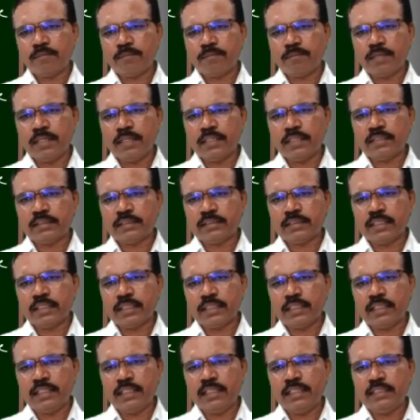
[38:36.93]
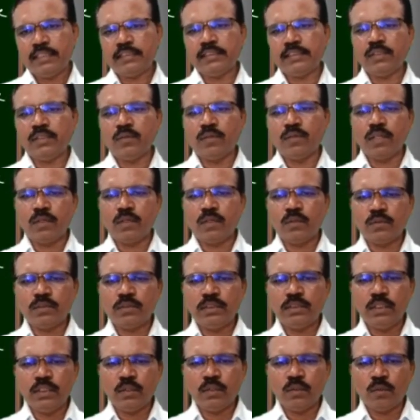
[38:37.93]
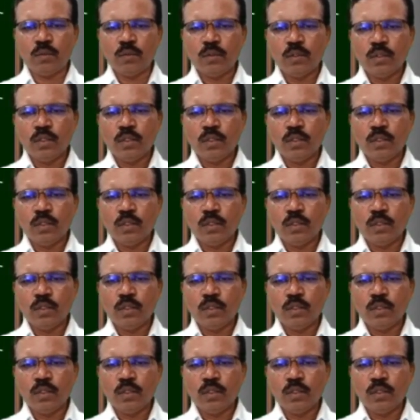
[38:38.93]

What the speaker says: plus 13 is equal to 0.